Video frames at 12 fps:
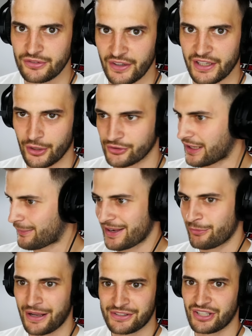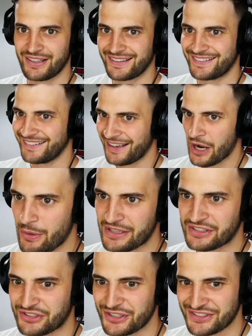videos. I mean, where's
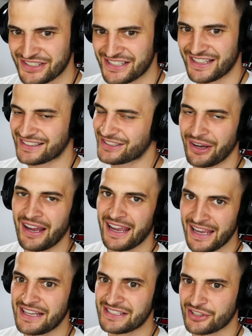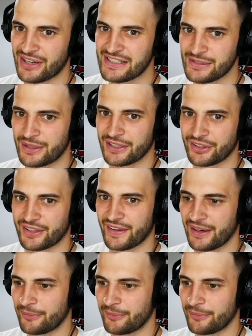the justice in that? So it is crazy when you look at that.